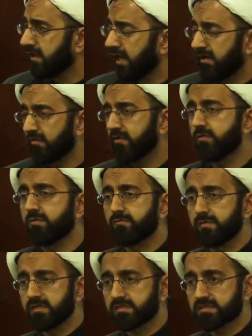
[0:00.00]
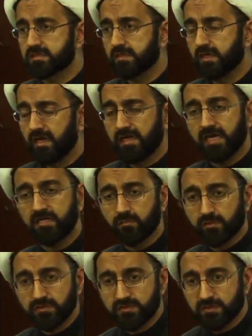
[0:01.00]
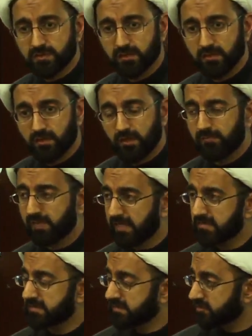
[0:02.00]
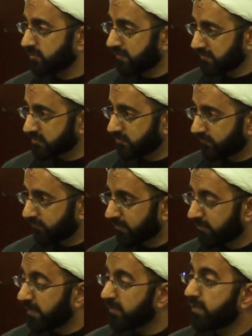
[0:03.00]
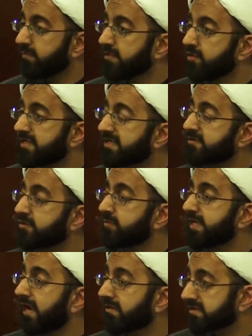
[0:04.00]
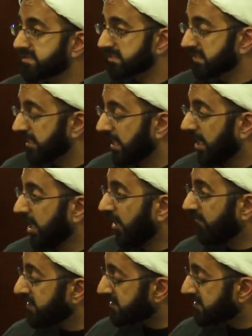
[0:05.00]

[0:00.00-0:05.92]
and other human beings and animals and plants and so on and so forth. But when we look at the reality of the